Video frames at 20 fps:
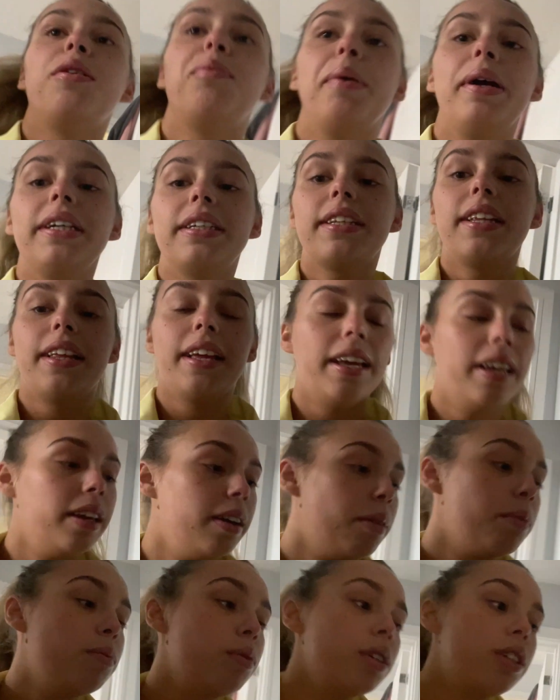basically,
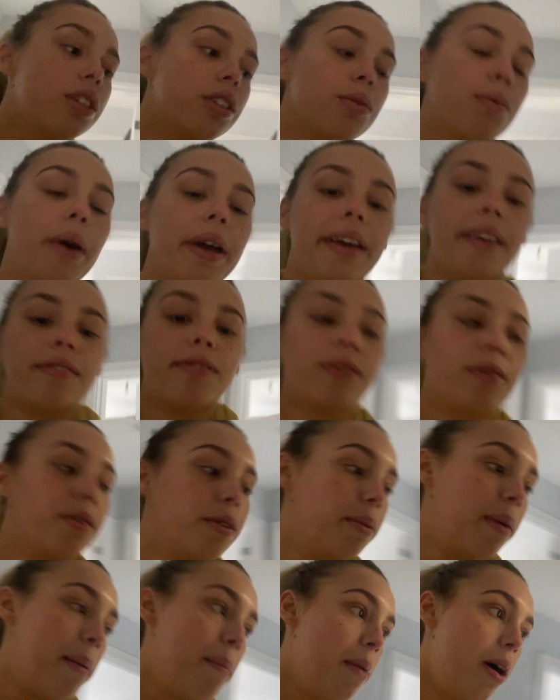we're just waiting for
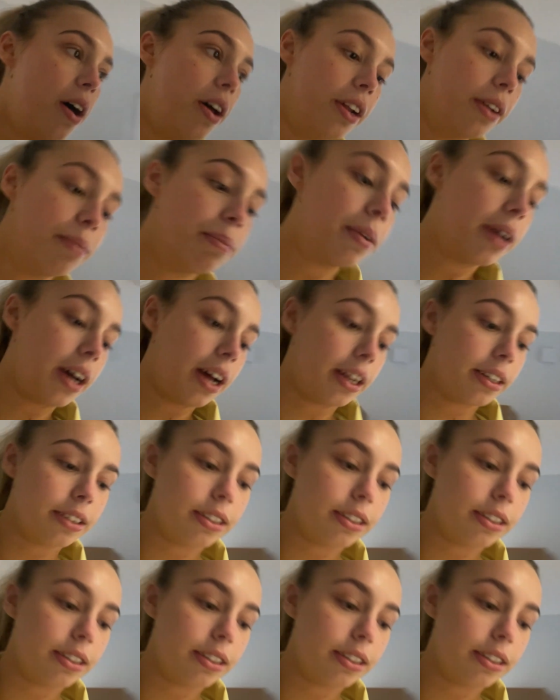my mum and